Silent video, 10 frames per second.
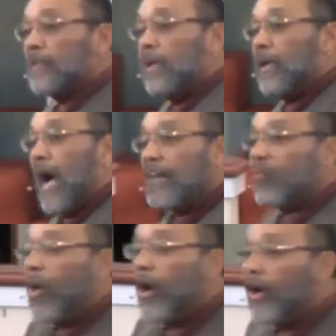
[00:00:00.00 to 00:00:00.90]
God's
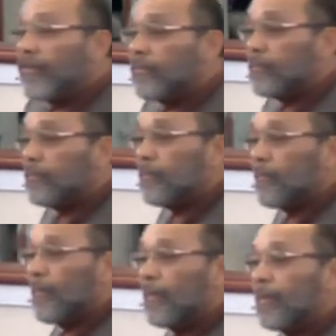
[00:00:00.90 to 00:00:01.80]
word
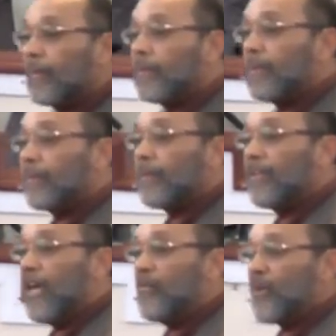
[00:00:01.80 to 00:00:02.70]

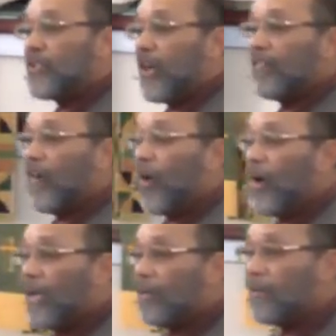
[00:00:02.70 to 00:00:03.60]
doesn't return
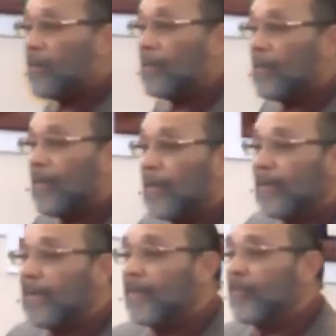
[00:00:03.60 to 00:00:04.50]
void.
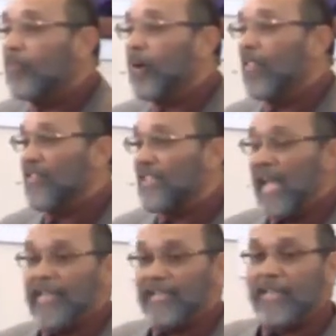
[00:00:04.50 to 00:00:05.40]
The brothers
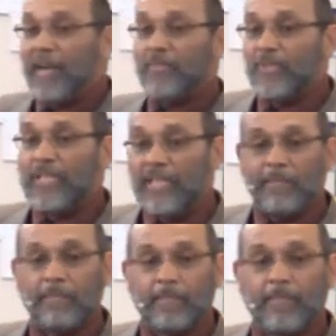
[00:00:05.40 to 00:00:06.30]
had to come to him.
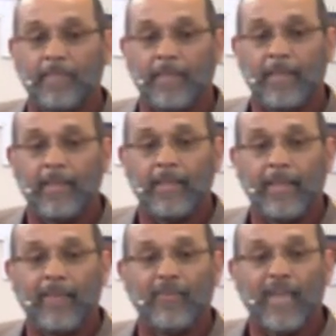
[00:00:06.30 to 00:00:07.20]

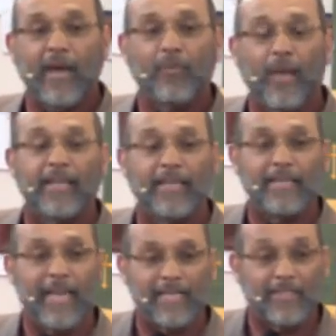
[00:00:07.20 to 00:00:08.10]
And without
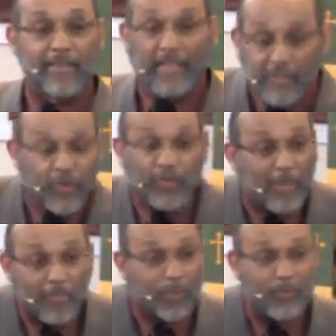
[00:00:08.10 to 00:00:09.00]
recognizing him, he took
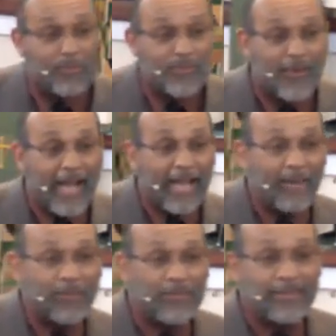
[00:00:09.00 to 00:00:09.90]
them through some
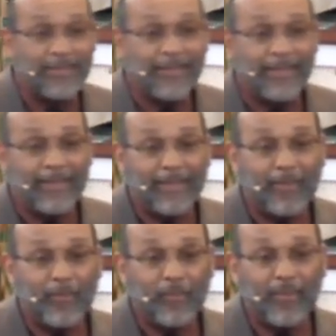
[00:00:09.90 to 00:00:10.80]
trials.
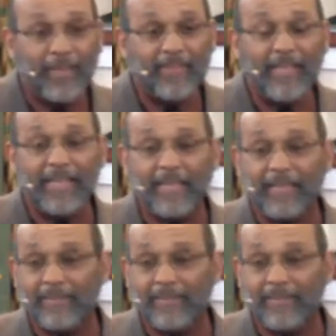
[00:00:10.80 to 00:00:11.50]
But in the end,